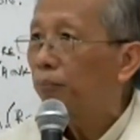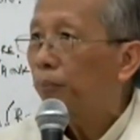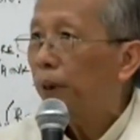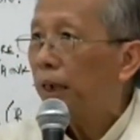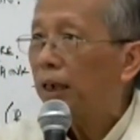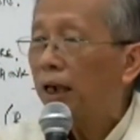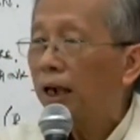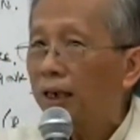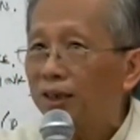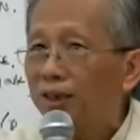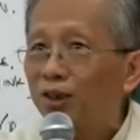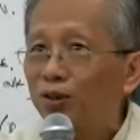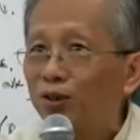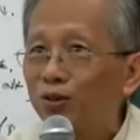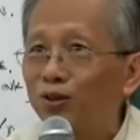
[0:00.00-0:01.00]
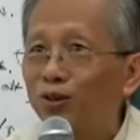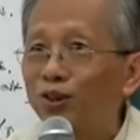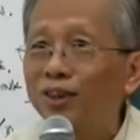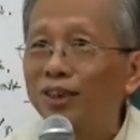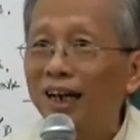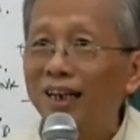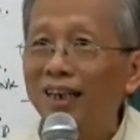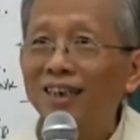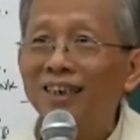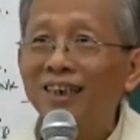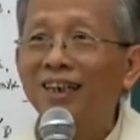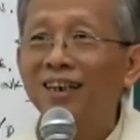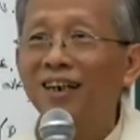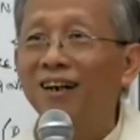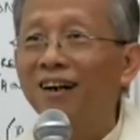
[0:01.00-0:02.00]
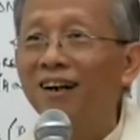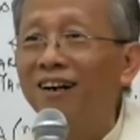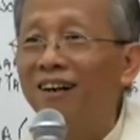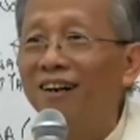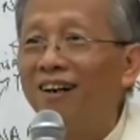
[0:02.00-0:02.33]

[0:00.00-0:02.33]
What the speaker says: Pick and choose. Understand?